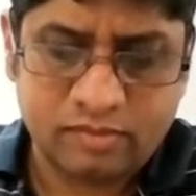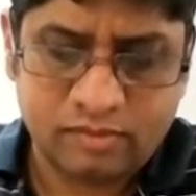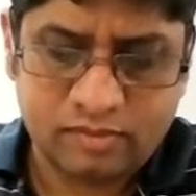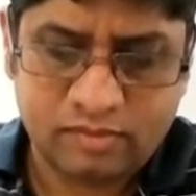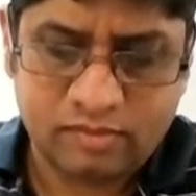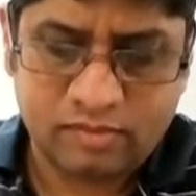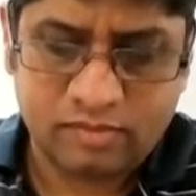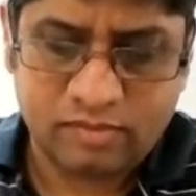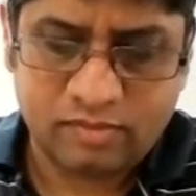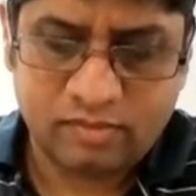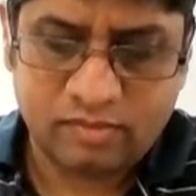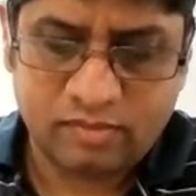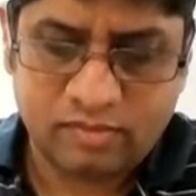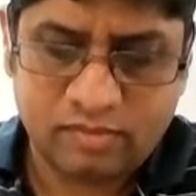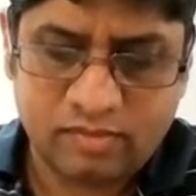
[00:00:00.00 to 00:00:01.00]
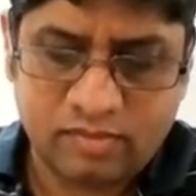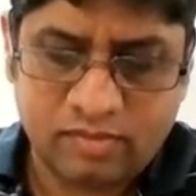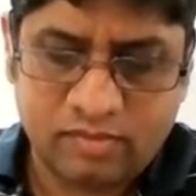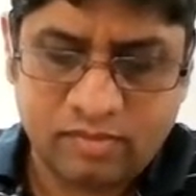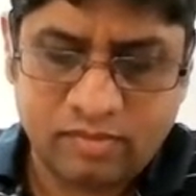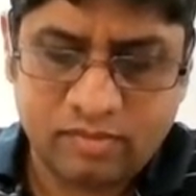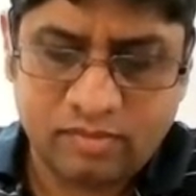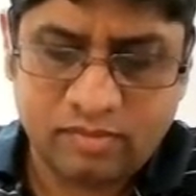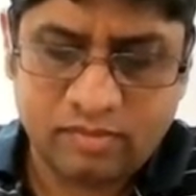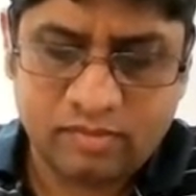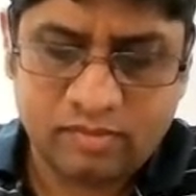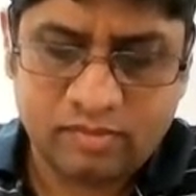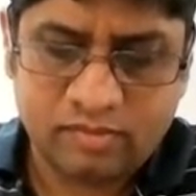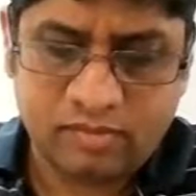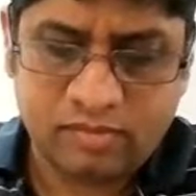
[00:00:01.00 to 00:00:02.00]

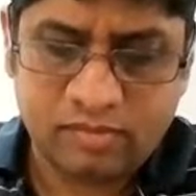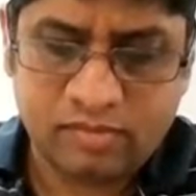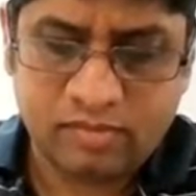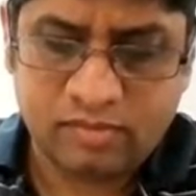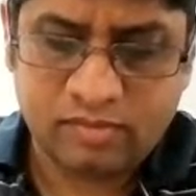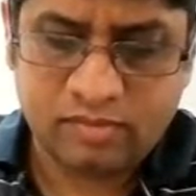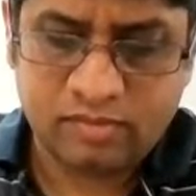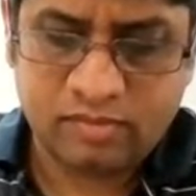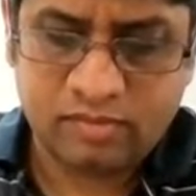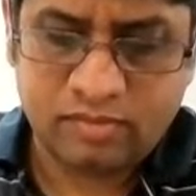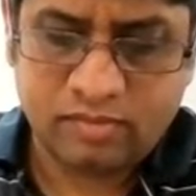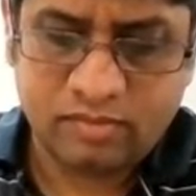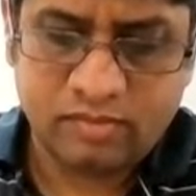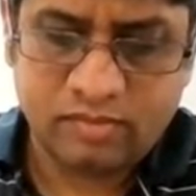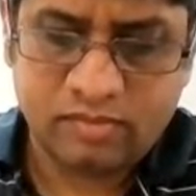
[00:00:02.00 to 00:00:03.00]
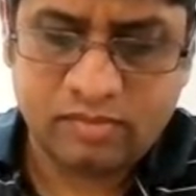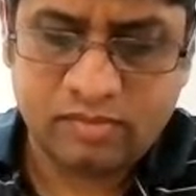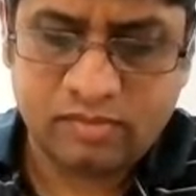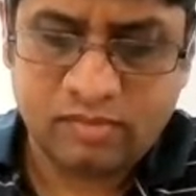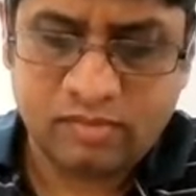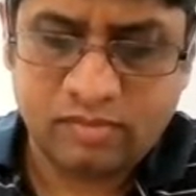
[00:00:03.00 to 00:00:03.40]
The person shown says nothing.